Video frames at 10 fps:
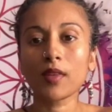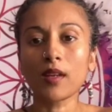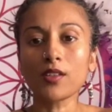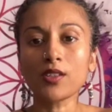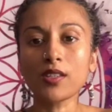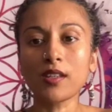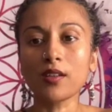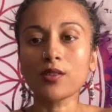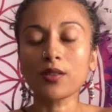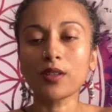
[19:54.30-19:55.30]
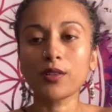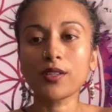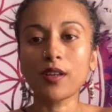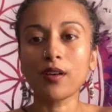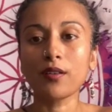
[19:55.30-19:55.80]
And just centering
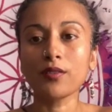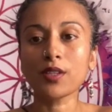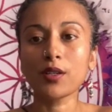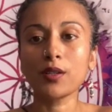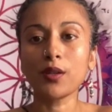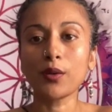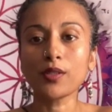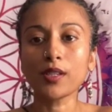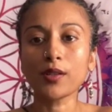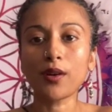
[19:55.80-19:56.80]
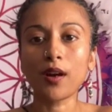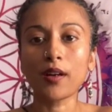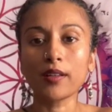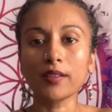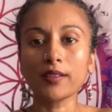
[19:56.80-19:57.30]
yourselves, closing your
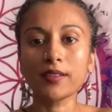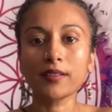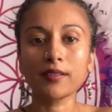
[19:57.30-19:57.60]
eyes.